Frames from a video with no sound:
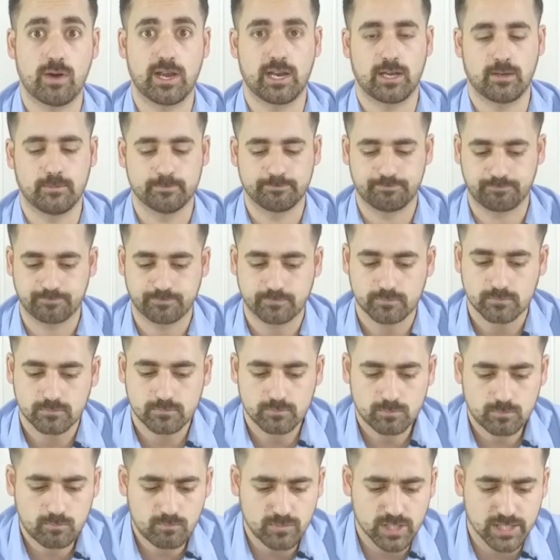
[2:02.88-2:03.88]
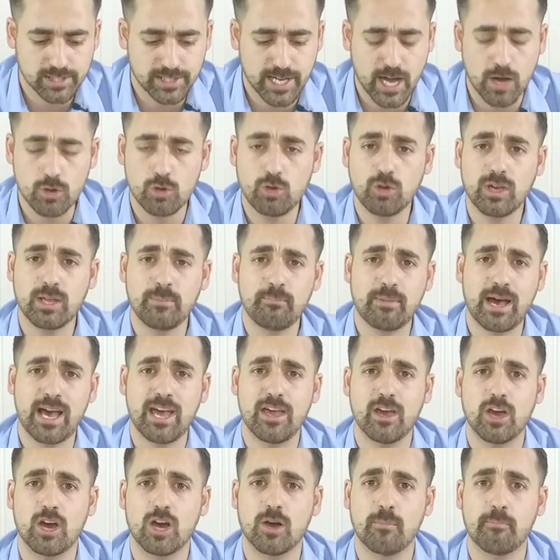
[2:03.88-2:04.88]
wedding. Now, you can
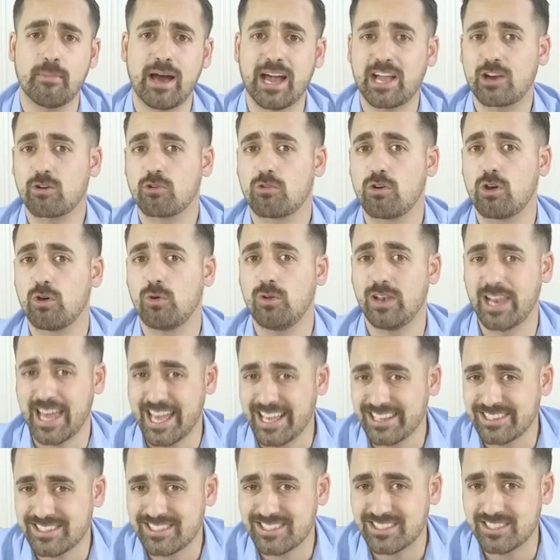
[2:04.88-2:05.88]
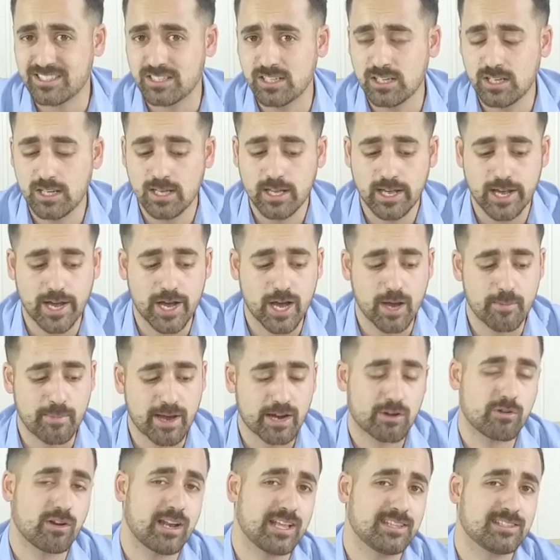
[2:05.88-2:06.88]
buy a macro lens uh,
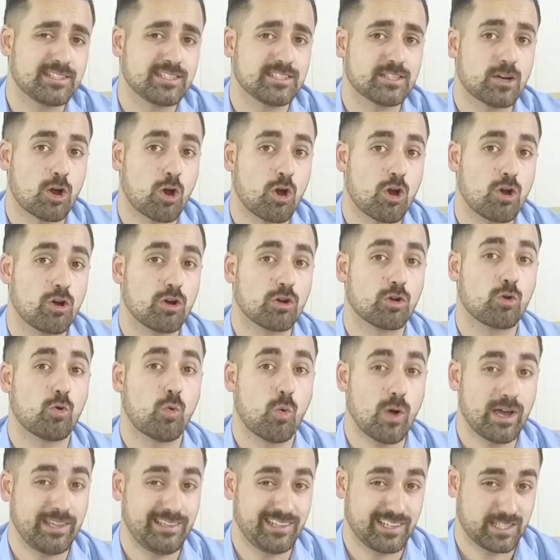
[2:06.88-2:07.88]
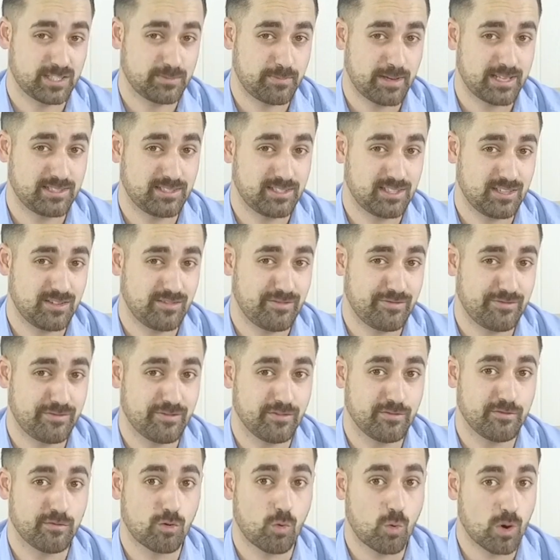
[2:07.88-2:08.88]
macro lenses are quite expensive
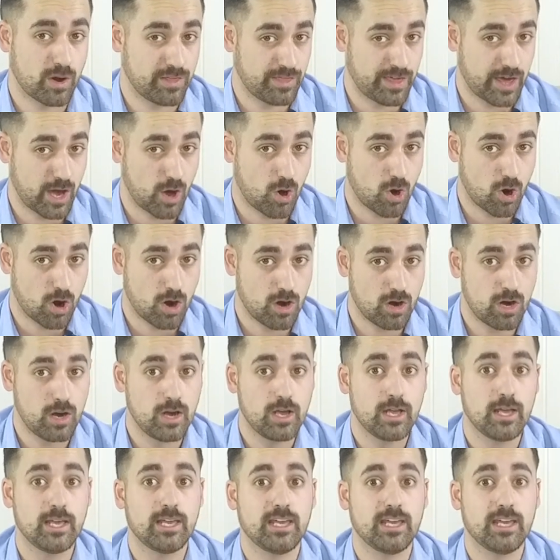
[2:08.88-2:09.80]
for what they are.